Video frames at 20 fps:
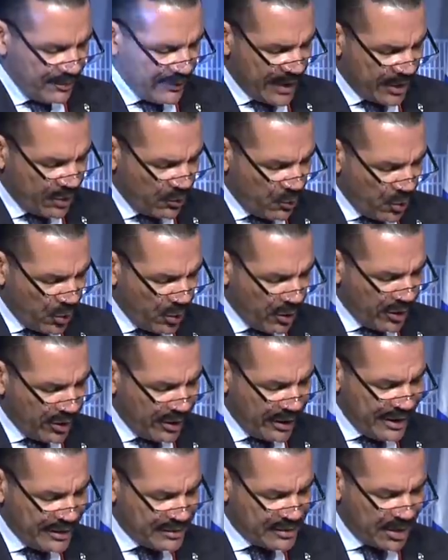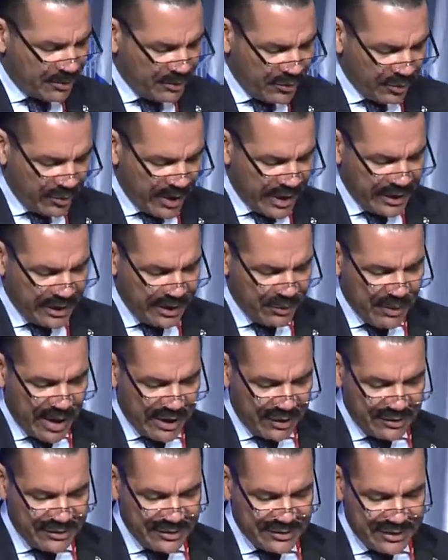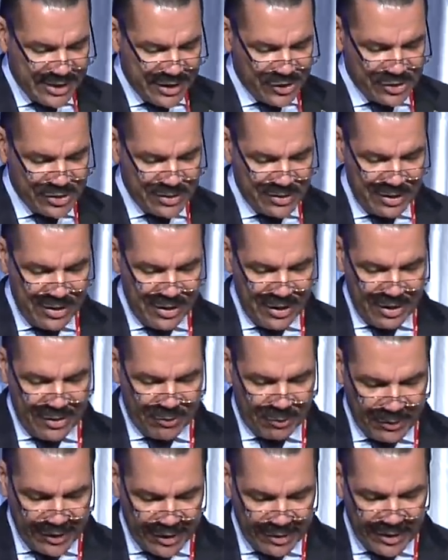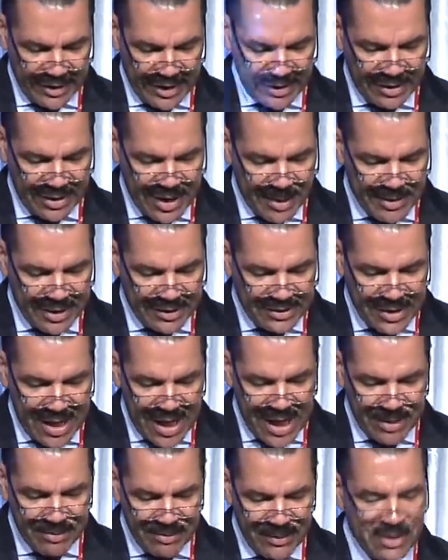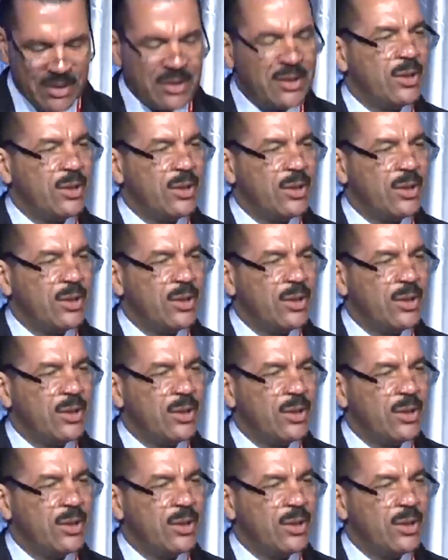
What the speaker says: and the worrying subterranean radicalization through the internet come at a time